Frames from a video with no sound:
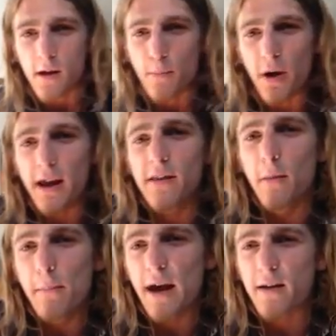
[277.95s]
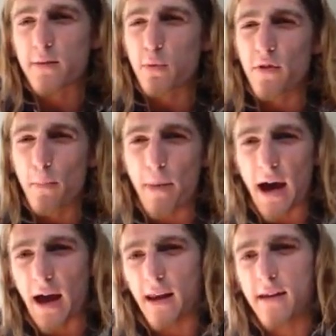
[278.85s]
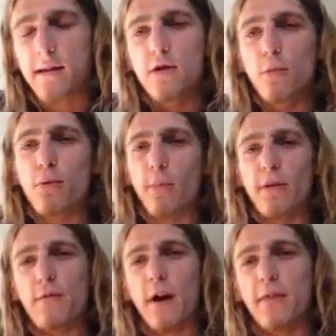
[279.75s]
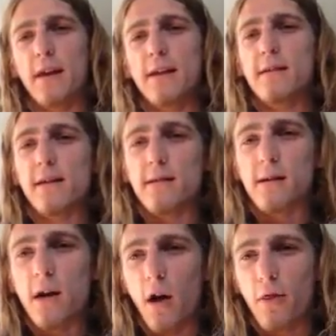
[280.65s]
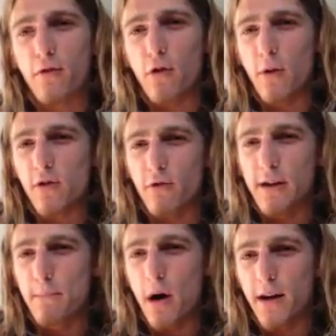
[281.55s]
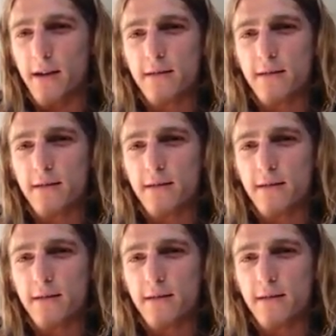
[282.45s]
put it in the mix with the band, you'll probably find that it doesn't cut through. It's really muddy.